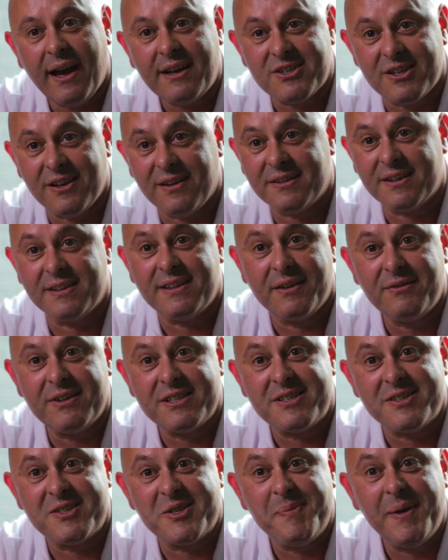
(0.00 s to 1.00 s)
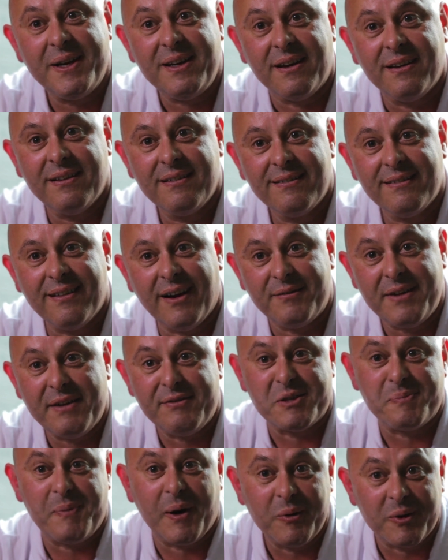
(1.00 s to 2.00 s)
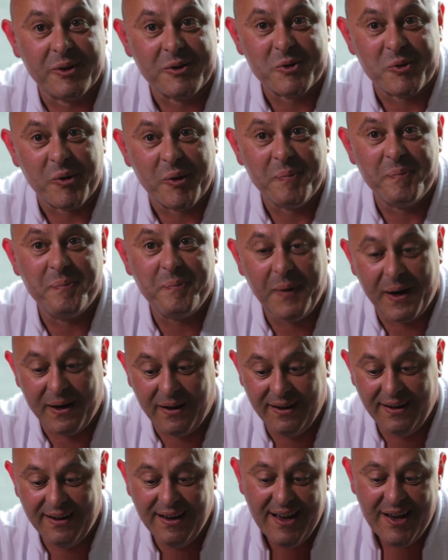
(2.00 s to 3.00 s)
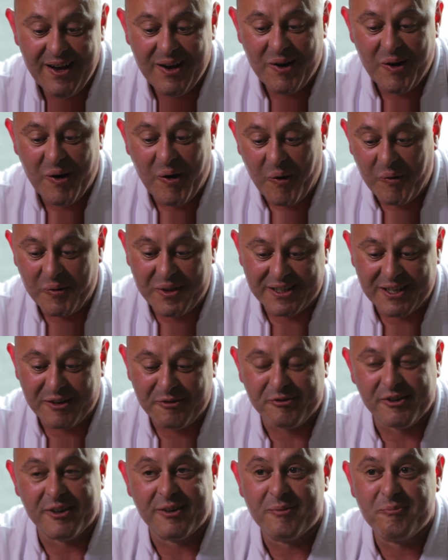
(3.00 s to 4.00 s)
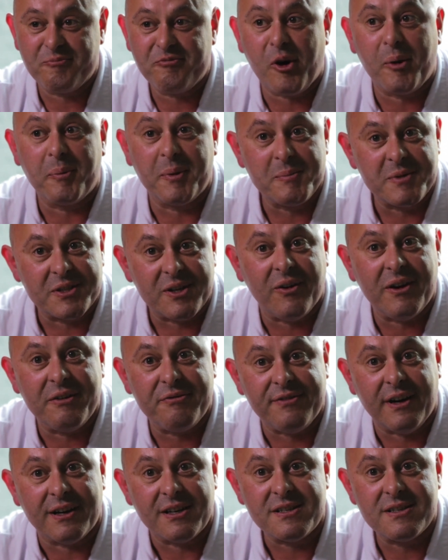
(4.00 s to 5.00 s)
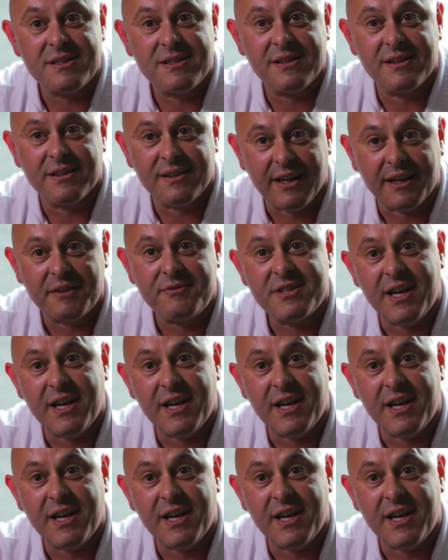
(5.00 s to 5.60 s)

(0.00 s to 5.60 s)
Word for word: Actually, I think they've listened to me. I've never spoken to them, but all the different problems that I faced, they've